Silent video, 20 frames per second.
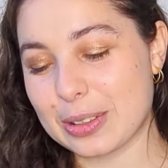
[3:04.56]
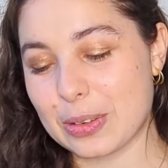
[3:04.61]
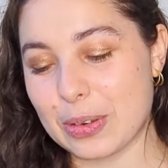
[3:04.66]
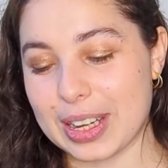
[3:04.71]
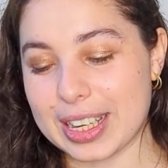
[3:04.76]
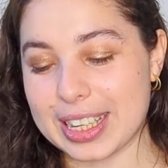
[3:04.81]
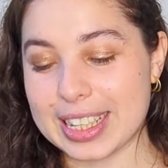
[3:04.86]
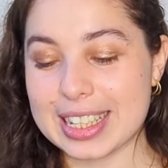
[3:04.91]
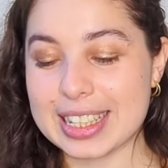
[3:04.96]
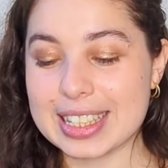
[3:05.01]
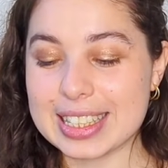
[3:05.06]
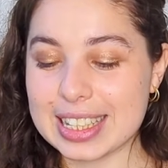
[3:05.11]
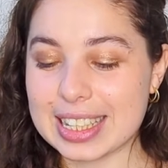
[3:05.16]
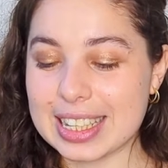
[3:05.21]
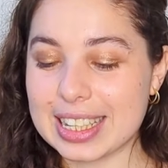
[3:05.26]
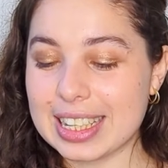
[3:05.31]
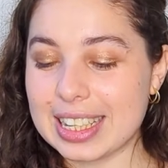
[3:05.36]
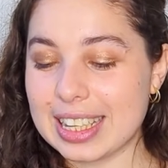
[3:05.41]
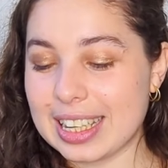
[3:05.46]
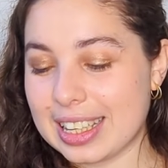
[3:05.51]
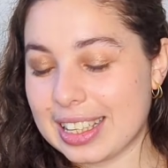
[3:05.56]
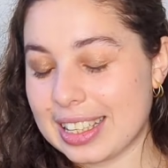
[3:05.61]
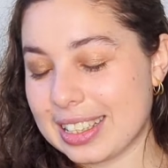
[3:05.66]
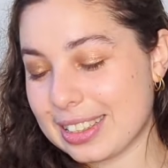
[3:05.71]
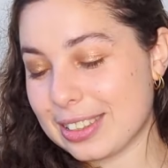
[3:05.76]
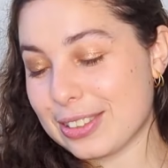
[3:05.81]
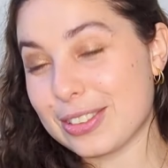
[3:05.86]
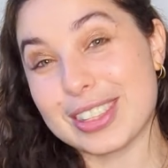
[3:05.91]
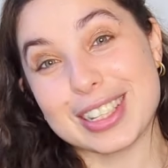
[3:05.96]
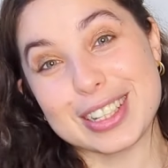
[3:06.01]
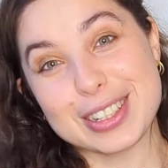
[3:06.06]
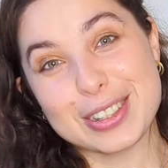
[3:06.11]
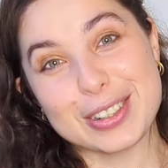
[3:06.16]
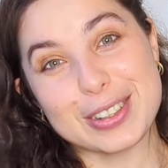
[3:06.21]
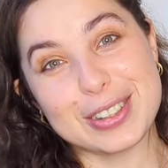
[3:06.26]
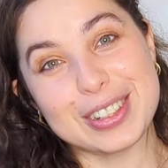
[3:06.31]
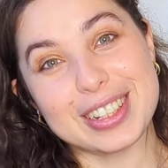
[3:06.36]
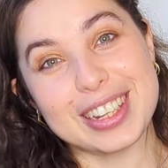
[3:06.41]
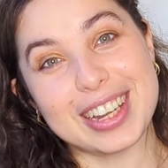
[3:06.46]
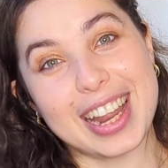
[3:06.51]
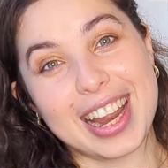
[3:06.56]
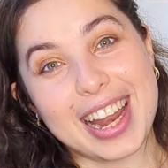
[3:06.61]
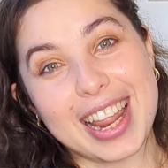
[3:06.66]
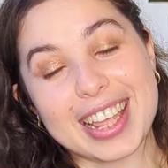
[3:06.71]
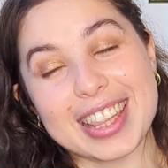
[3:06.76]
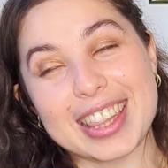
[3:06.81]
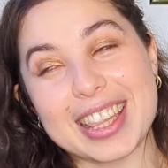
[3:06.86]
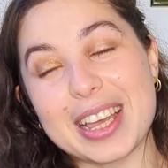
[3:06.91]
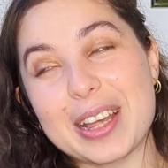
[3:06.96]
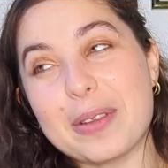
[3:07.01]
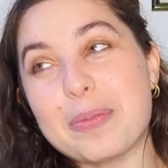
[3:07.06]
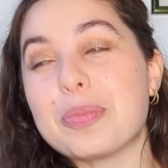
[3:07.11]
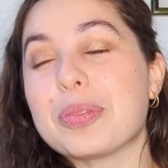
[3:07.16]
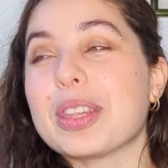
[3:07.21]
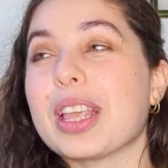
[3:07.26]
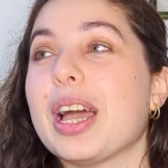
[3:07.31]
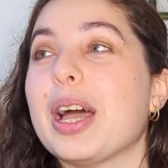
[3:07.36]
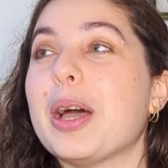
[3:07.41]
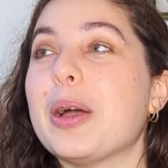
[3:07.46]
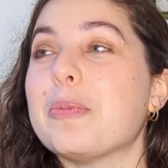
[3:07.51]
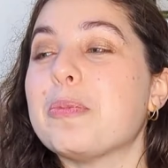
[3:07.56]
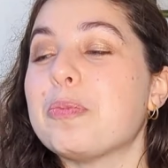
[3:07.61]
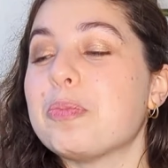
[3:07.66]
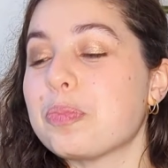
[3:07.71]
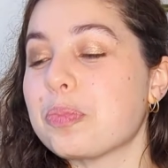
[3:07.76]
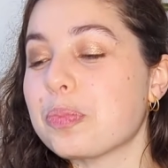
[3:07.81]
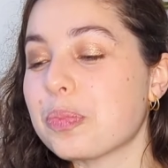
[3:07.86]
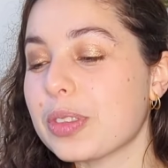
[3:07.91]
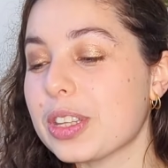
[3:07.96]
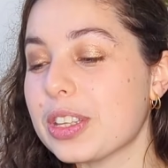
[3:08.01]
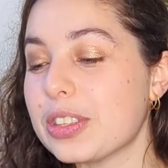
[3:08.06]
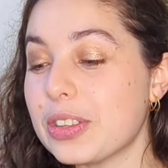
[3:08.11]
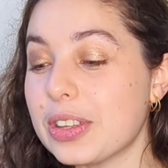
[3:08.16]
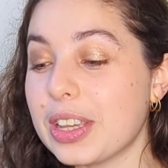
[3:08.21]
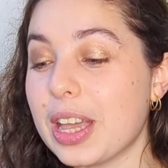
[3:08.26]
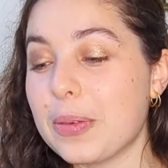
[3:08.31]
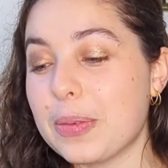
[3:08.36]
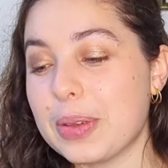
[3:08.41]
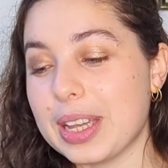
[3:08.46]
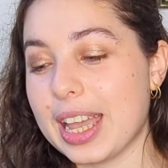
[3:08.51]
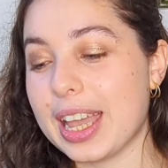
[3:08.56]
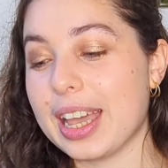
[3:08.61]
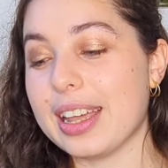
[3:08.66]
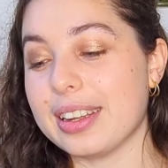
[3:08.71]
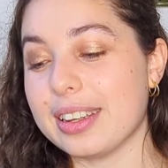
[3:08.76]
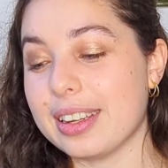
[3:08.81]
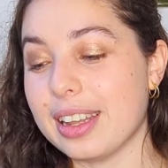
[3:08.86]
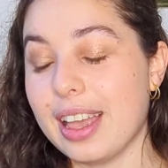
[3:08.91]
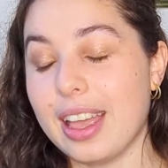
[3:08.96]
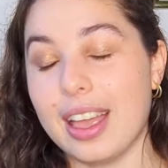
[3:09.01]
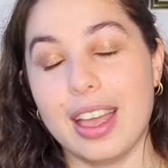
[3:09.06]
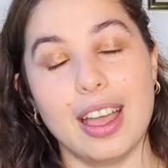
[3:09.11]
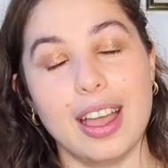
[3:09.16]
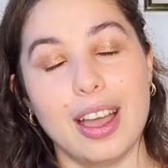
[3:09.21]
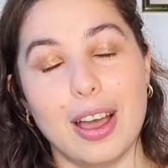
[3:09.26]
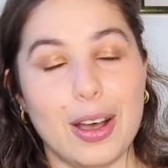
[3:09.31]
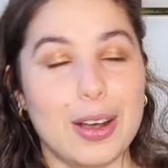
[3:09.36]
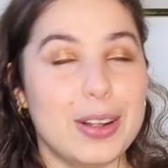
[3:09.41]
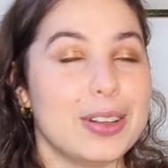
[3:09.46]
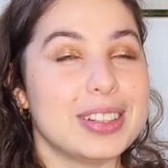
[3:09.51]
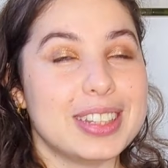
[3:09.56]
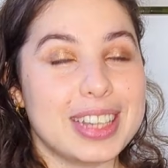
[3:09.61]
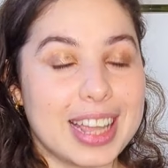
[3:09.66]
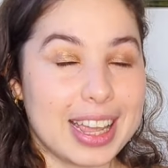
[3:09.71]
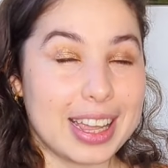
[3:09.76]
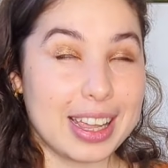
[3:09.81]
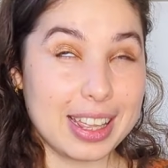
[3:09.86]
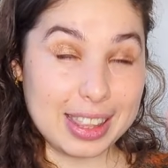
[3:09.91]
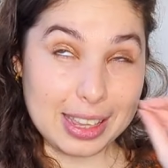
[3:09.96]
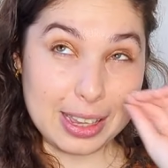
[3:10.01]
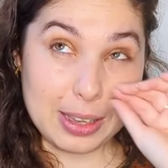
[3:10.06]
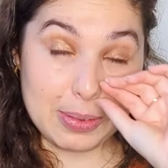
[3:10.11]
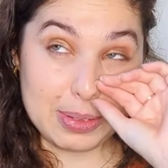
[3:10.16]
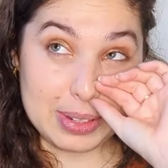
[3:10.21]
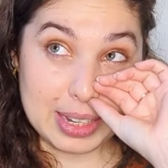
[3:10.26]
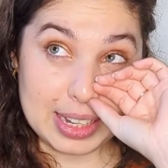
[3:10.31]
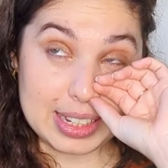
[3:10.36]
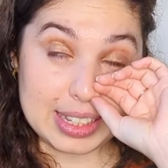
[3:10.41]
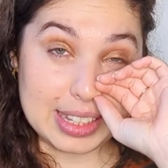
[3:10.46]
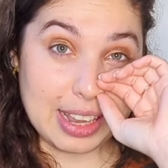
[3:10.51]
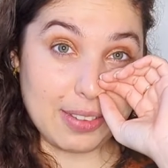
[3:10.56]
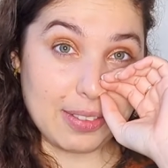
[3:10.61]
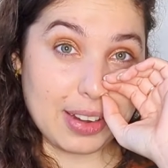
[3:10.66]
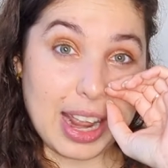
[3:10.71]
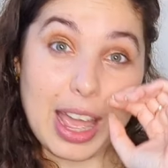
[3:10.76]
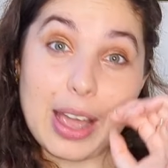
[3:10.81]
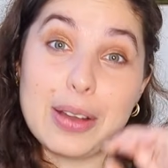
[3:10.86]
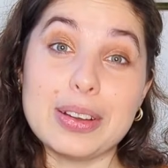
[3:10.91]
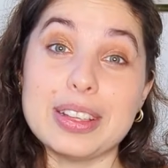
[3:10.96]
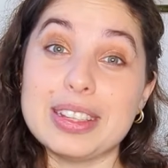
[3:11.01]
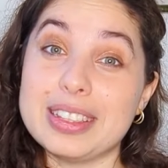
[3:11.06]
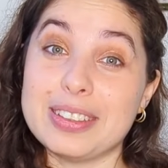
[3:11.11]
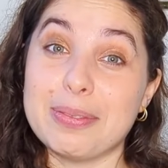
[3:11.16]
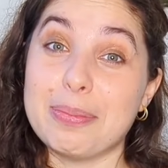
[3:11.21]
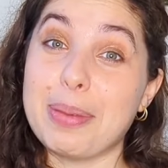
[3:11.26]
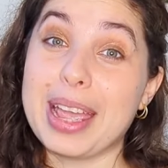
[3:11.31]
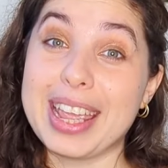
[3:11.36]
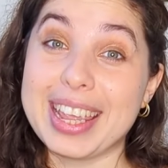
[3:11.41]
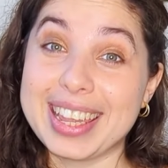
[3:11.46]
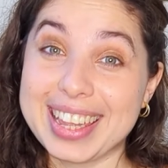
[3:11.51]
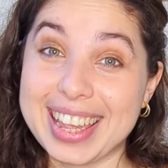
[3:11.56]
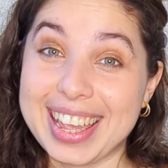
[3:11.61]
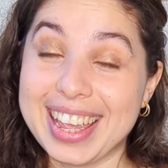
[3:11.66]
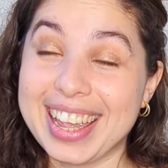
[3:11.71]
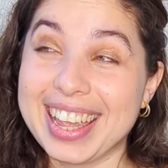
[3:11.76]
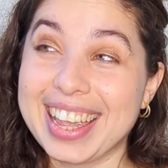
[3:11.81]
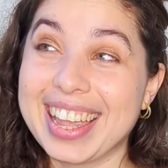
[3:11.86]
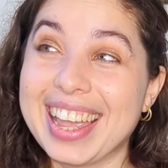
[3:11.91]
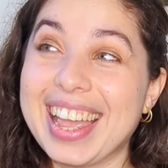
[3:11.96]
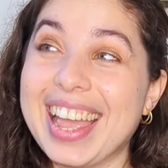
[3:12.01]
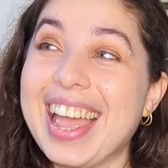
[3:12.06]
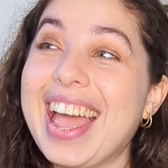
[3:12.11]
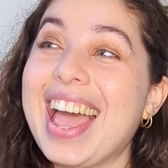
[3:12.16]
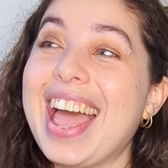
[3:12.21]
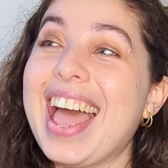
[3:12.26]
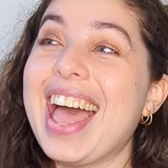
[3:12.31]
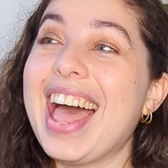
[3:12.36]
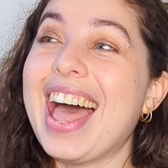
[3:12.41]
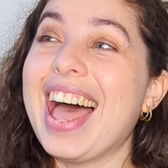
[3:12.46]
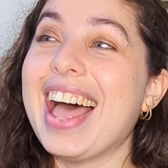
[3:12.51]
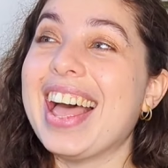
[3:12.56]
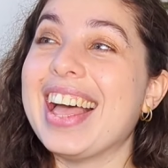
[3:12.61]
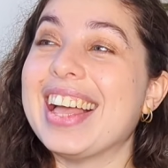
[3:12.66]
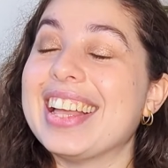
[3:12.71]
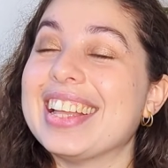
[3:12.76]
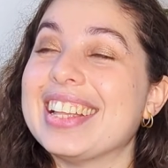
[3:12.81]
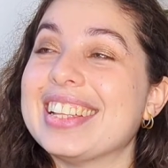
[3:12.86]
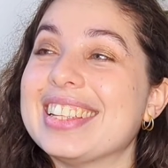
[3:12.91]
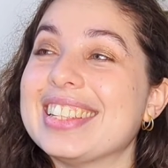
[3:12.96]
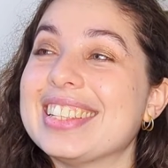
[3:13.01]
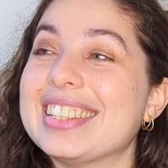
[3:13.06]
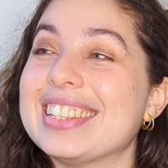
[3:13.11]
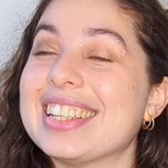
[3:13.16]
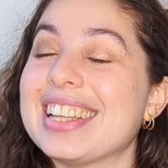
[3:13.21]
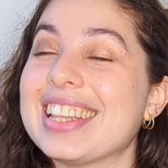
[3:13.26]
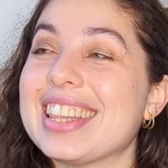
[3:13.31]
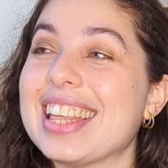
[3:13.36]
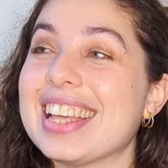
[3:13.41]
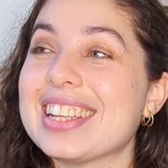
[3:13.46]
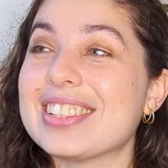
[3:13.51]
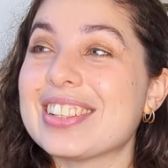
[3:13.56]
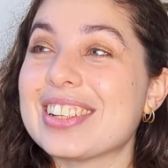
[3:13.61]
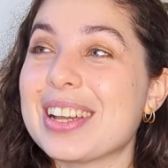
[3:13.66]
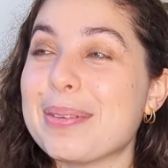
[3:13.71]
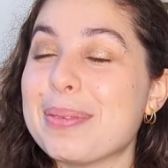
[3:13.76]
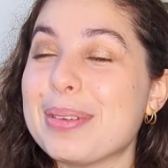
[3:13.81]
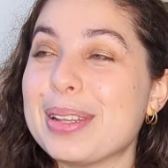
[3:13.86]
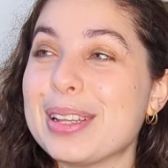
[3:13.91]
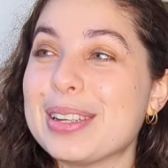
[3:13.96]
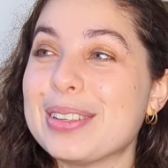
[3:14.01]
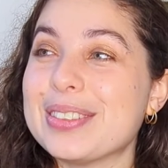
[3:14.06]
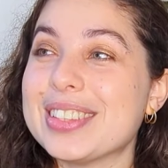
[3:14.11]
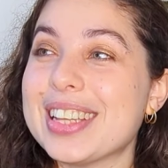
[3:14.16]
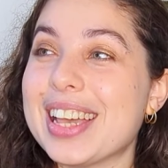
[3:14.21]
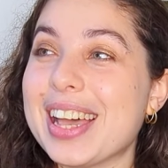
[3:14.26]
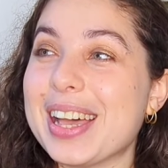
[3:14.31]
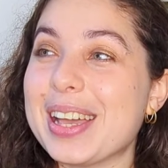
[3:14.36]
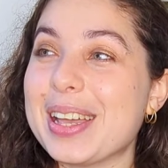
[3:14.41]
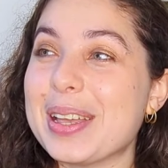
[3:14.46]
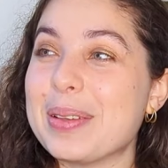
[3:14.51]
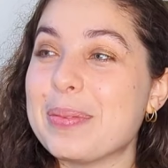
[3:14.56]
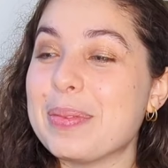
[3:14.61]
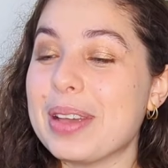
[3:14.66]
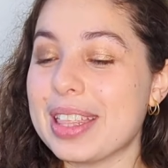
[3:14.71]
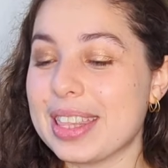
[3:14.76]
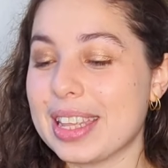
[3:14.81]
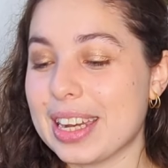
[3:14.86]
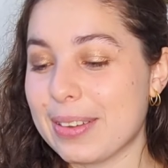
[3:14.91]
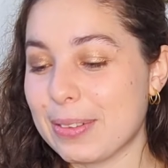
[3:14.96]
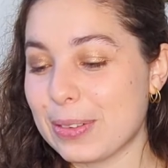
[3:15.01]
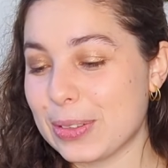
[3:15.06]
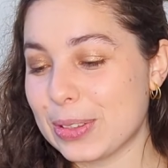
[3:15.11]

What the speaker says: quite easy and traditional, and I like that. So yeah, we had a whole day. I think it was 7 hours of baking, and that took up a lot of time. And then